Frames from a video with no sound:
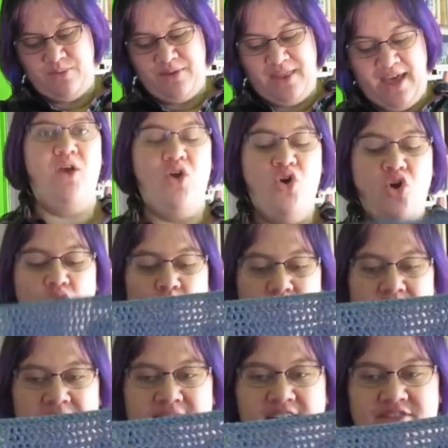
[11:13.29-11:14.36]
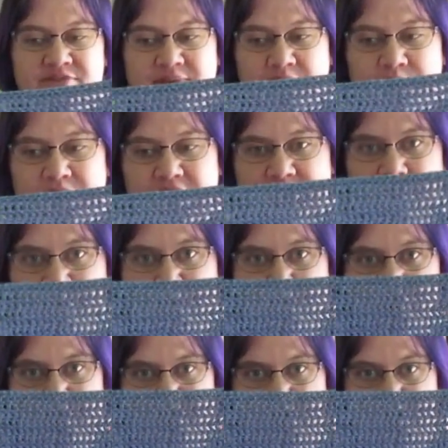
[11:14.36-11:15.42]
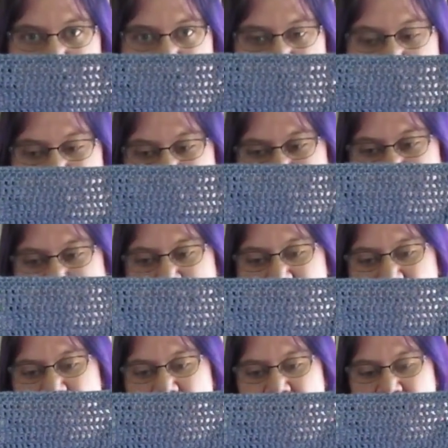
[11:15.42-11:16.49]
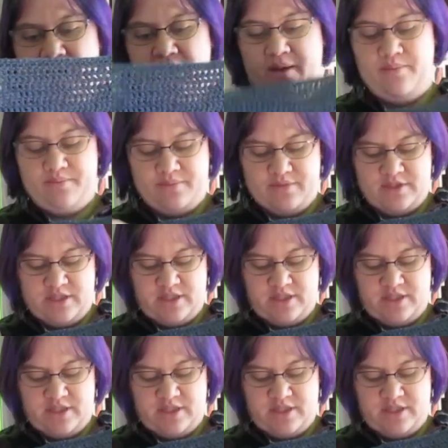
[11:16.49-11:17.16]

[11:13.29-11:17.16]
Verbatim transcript: Well that, well, that left me with more yarn um,